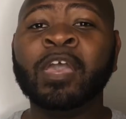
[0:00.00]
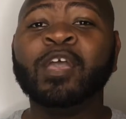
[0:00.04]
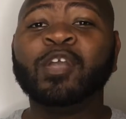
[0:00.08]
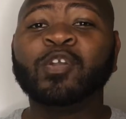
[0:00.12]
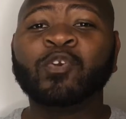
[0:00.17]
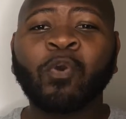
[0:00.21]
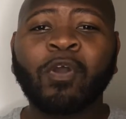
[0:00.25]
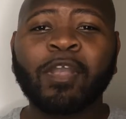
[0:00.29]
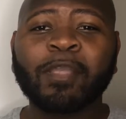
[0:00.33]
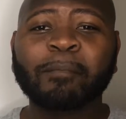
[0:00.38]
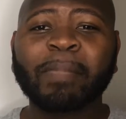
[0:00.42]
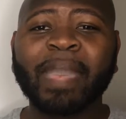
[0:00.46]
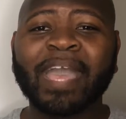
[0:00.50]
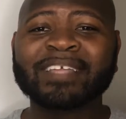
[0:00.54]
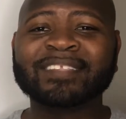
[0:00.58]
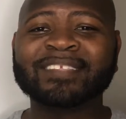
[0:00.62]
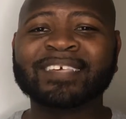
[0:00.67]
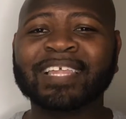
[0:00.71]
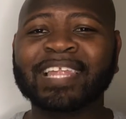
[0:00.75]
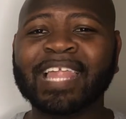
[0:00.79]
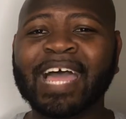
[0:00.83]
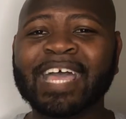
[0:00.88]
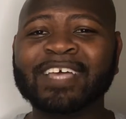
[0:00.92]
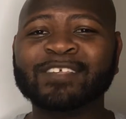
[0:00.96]
Going back
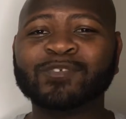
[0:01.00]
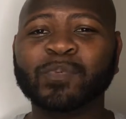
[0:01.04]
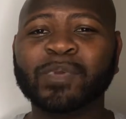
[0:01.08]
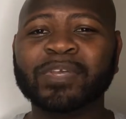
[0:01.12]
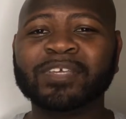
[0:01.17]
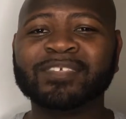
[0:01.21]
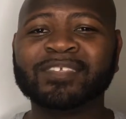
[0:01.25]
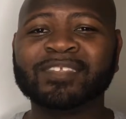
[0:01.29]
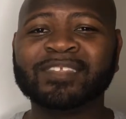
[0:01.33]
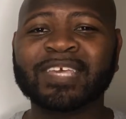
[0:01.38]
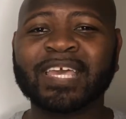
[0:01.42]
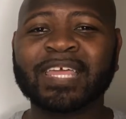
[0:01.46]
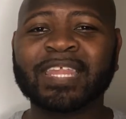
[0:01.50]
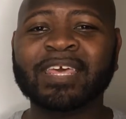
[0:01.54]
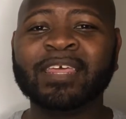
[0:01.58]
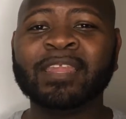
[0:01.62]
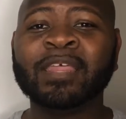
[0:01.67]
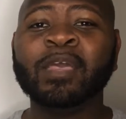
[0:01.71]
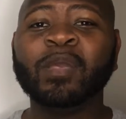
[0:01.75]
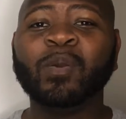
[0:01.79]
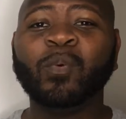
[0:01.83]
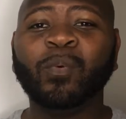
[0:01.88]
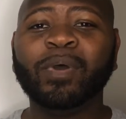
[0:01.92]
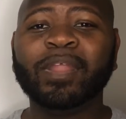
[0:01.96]
to last week's tenet,
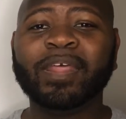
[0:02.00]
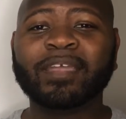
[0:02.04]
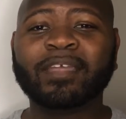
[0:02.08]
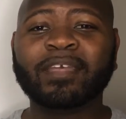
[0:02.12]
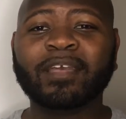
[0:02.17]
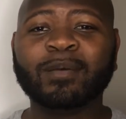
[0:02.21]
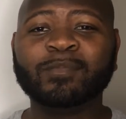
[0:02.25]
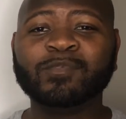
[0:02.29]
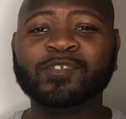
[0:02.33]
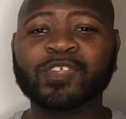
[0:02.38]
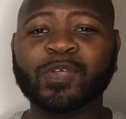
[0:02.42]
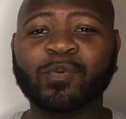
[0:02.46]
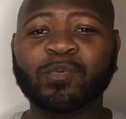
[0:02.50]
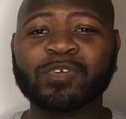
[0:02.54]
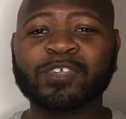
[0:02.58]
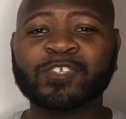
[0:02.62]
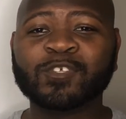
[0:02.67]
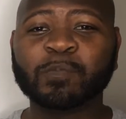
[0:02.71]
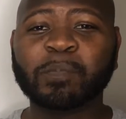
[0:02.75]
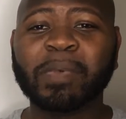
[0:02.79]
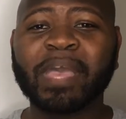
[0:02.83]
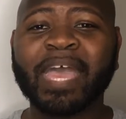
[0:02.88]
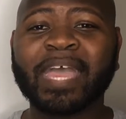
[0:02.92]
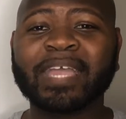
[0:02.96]
when it comes to
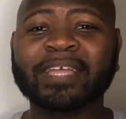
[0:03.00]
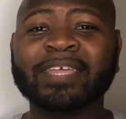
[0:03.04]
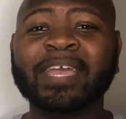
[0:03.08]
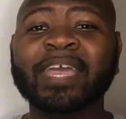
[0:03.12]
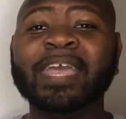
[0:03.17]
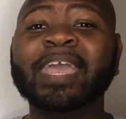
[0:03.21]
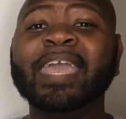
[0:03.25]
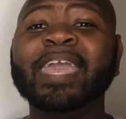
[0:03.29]
respect,